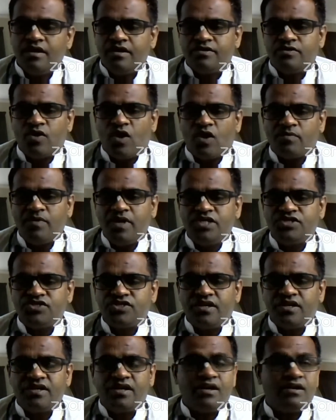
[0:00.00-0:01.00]
Normally
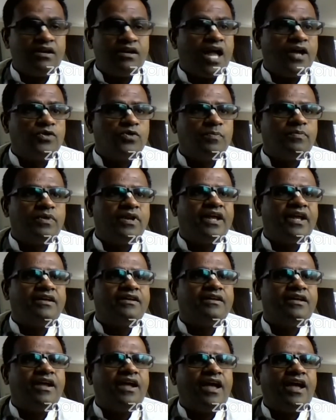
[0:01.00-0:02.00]
children like to play
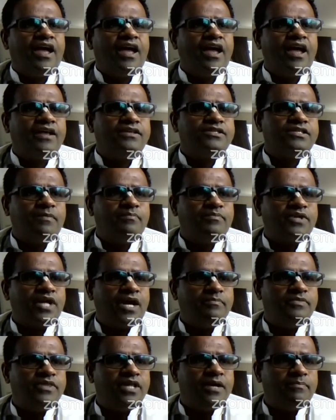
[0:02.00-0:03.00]
and
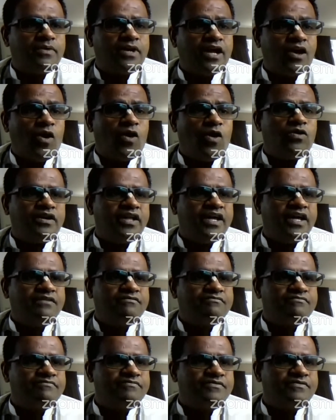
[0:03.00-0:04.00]
sometimes they play all day
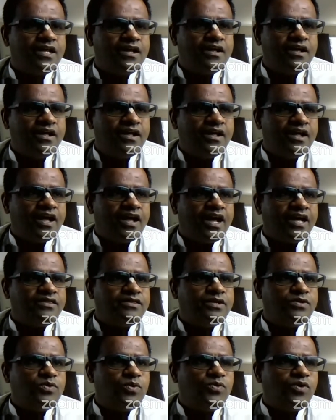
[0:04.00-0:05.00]
and
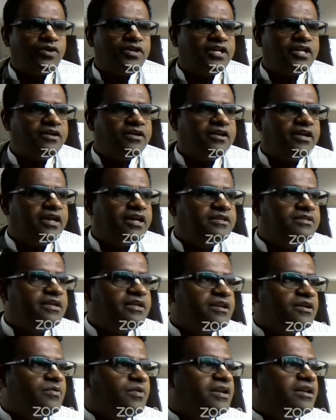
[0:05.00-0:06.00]
they do not eat
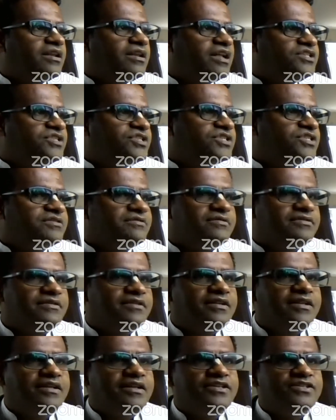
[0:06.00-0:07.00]
their even lunch.
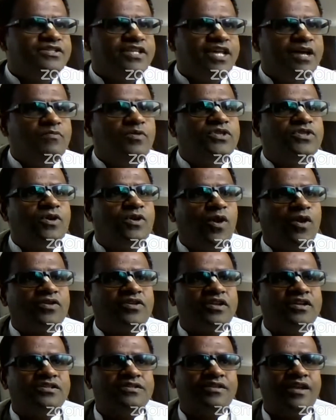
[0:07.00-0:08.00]
Same with the Lord
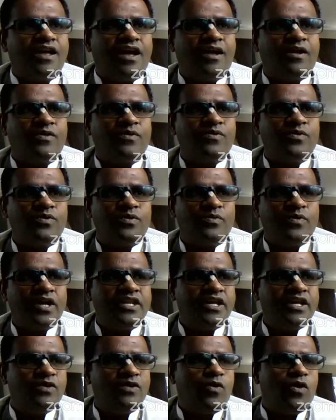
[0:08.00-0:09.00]
Krishna.
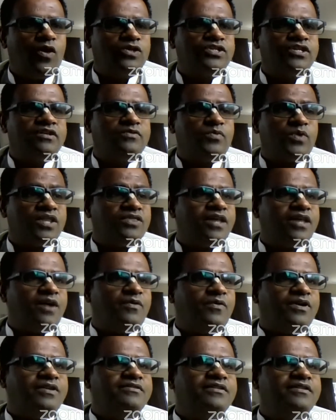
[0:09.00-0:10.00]
When he was in
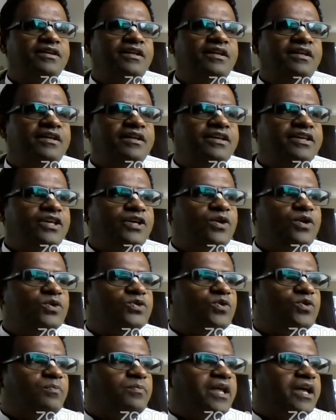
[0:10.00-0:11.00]
Vrindavan, he
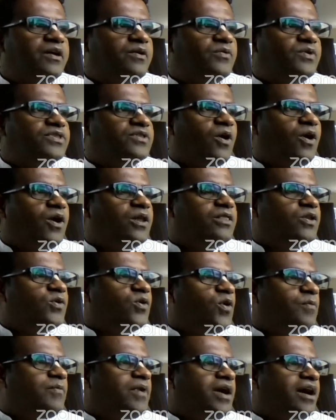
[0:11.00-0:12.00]
used to play with all the
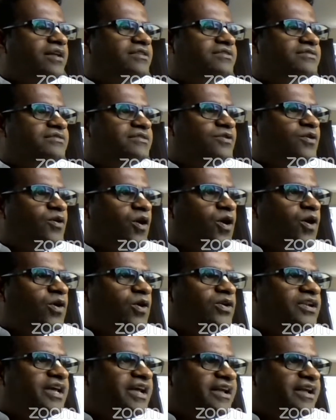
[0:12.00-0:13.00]
gopas,
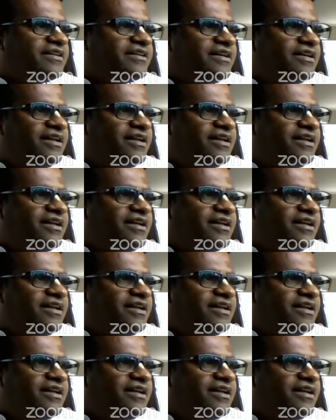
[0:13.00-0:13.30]
all day.